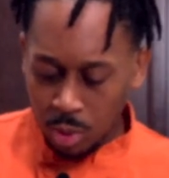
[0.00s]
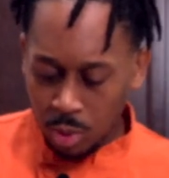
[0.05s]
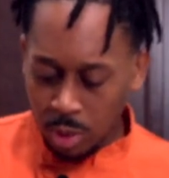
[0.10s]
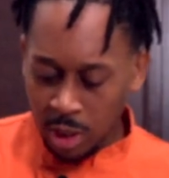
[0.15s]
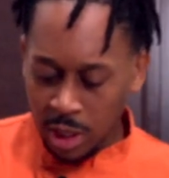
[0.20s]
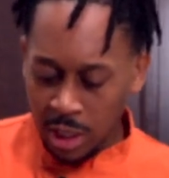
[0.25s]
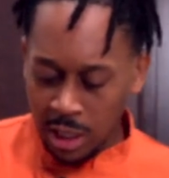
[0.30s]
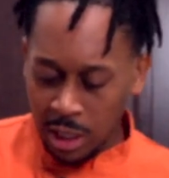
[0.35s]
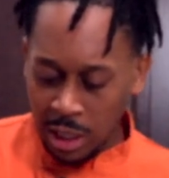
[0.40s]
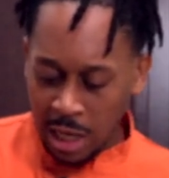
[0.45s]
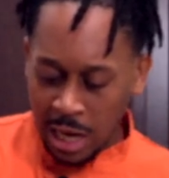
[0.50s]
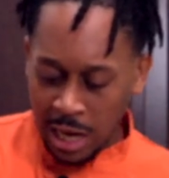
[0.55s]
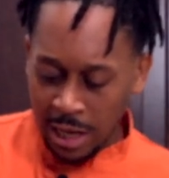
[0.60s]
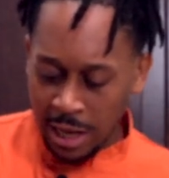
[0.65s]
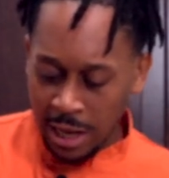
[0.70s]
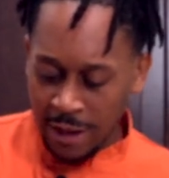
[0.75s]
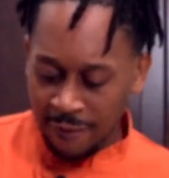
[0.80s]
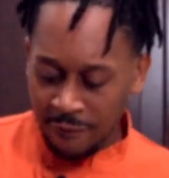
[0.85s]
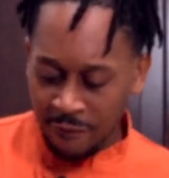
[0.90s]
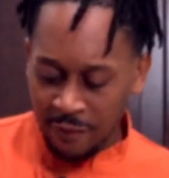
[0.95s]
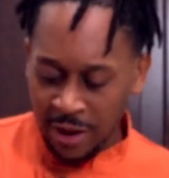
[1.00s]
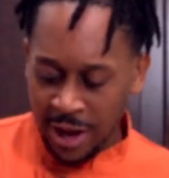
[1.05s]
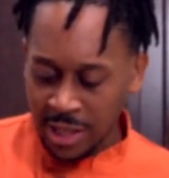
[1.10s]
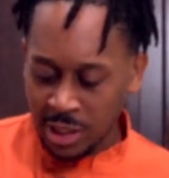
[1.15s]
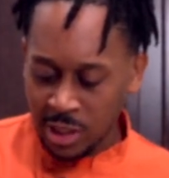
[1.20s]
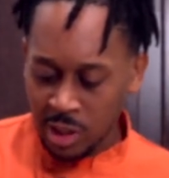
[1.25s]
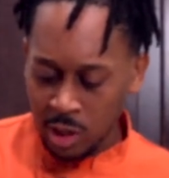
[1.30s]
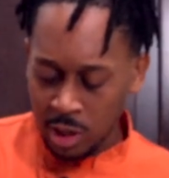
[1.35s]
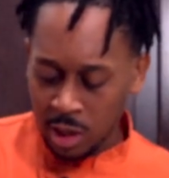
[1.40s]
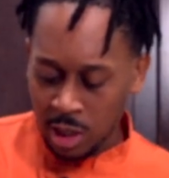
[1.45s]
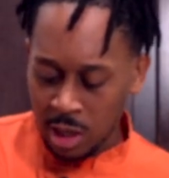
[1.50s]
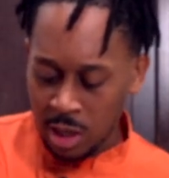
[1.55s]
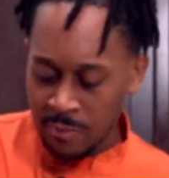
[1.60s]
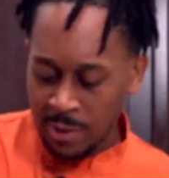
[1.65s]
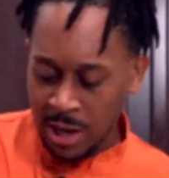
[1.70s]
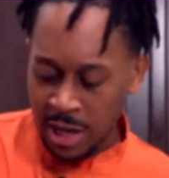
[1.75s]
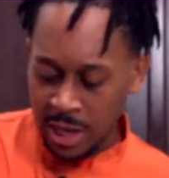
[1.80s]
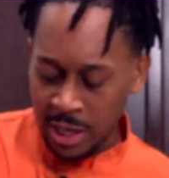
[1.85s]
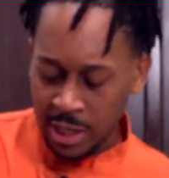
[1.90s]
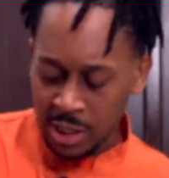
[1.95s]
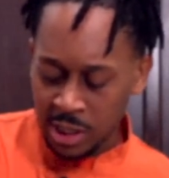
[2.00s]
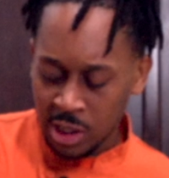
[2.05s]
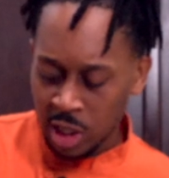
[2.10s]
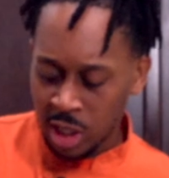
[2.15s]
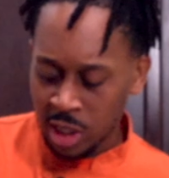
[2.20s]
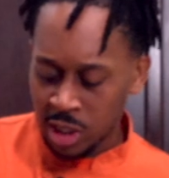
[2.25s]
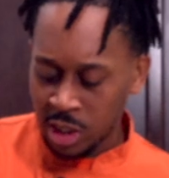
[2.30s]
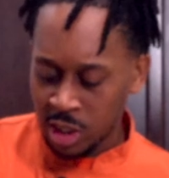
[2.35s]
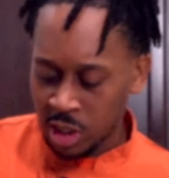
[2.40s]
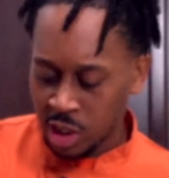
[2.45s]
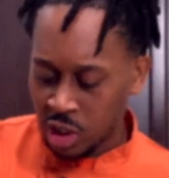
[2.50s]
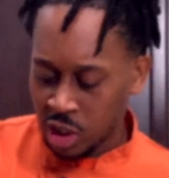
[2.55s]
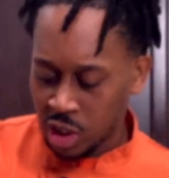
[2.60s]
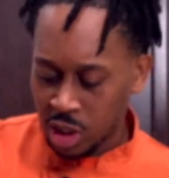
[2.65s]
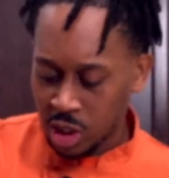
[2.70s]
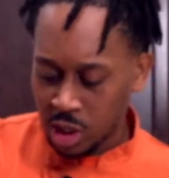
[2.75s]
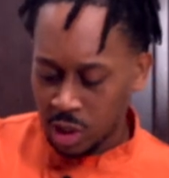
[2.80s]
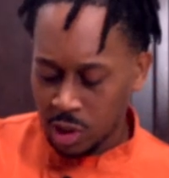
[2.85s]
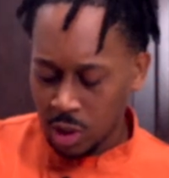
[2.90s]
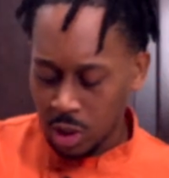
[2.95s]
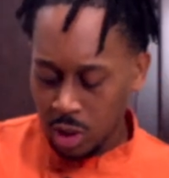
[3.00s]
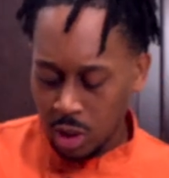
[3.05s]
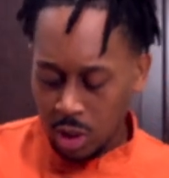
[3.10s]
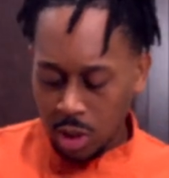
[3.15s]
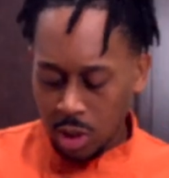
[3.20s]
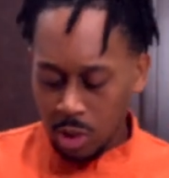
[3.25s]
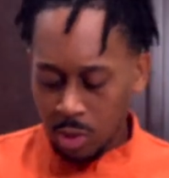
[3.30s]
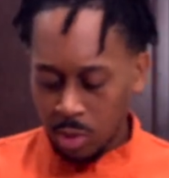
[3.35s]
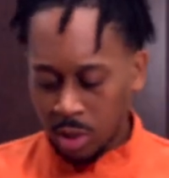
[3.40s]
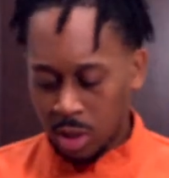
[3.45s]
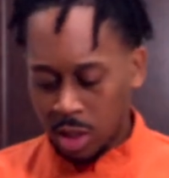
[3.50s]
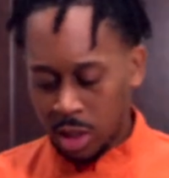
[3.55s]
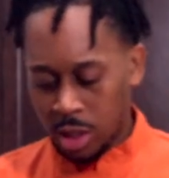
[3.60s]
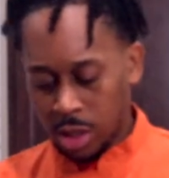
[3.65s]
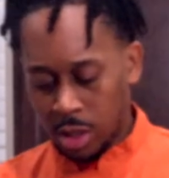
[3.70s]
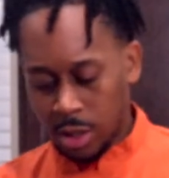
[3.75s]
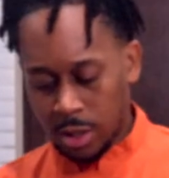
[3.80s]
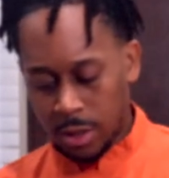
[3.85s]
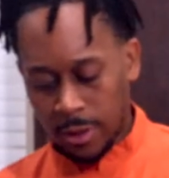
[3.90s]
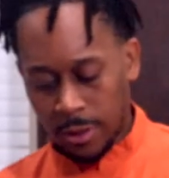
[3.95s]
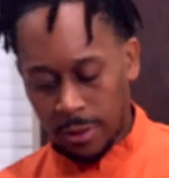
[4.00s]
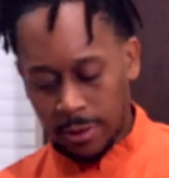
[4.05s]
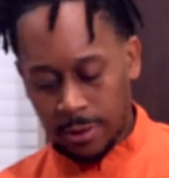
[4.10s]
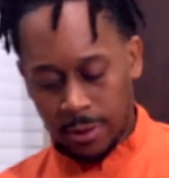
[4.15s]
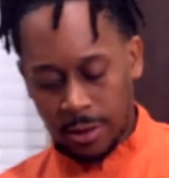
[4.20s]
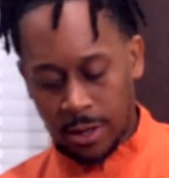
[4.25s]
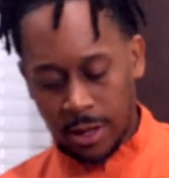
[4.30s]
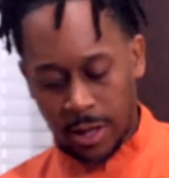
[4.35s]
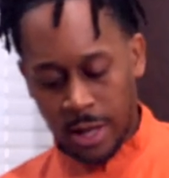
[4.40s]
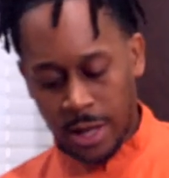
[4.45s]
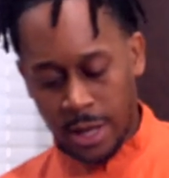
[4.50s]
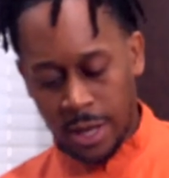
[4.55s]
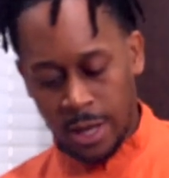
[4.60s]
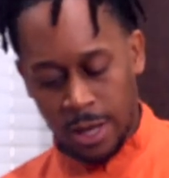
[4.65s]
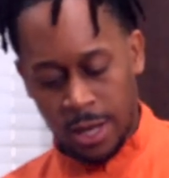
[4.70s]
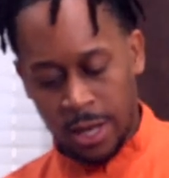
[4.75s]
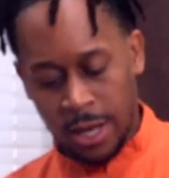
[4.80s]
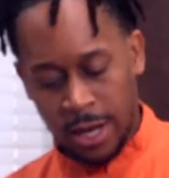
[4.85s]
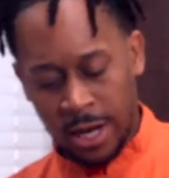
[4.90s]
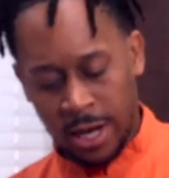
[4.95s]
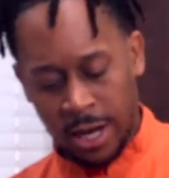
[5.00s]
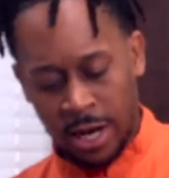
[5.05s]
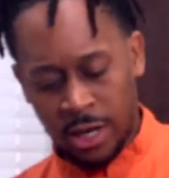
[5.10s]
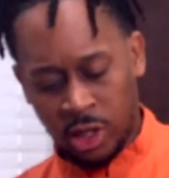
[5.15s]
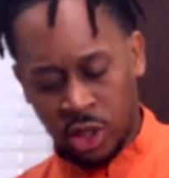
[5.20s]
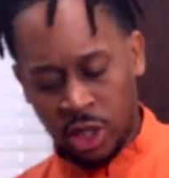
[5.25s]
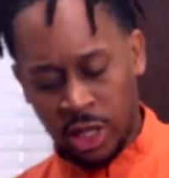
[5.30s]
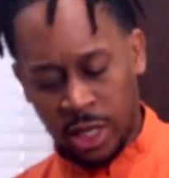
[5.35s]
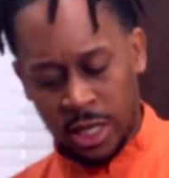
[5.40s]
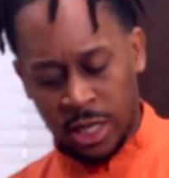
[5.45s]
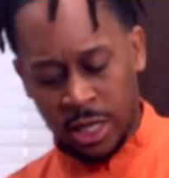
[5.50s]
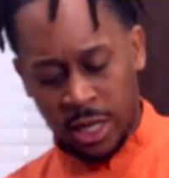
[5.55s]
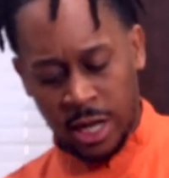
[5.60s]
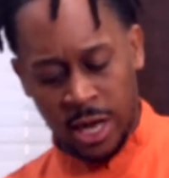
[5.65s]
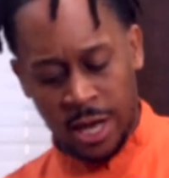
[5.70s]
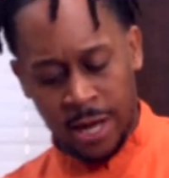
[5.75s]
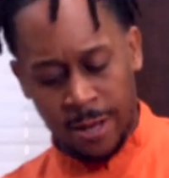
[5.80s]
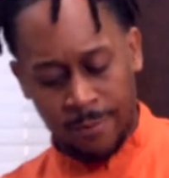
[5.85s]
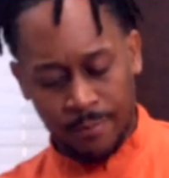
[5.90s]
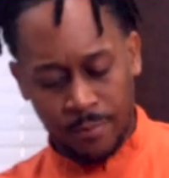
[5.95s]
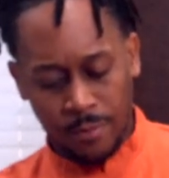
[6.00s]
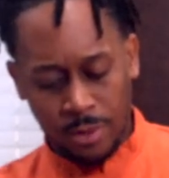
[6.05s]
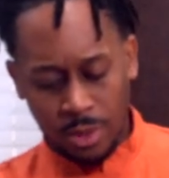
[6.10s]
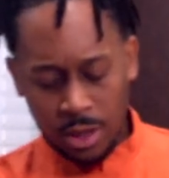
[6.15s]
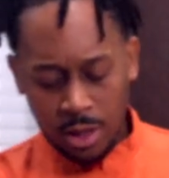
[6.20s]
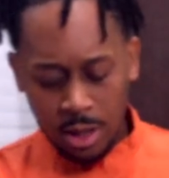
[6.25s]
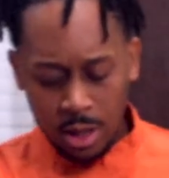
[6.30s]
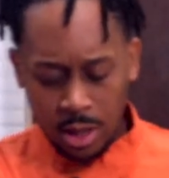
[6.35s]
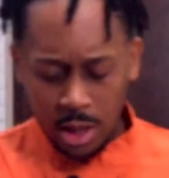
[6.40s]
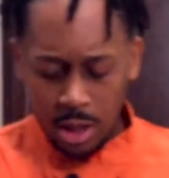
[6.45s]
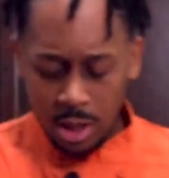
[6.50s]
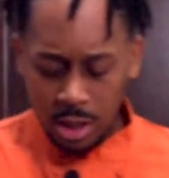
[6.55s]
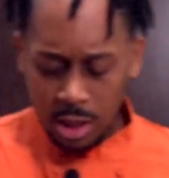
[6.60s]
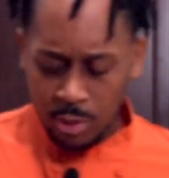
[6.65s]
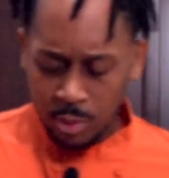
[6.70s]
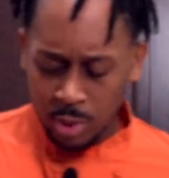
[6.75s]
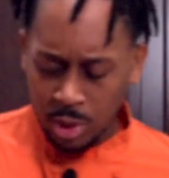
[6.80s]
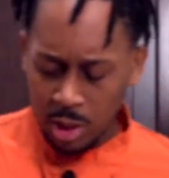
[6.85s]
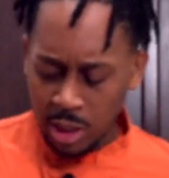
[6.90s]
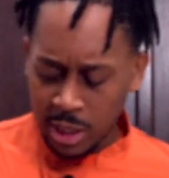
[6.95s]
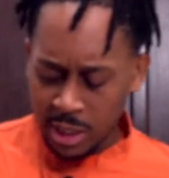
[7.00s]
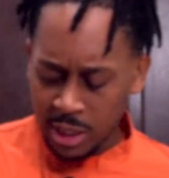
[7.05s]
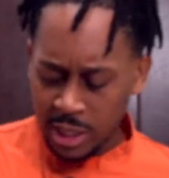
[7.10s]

we're getting a lot of that fat starting to come out of that sausage. We're gonna add our chicken to that. And we're gonna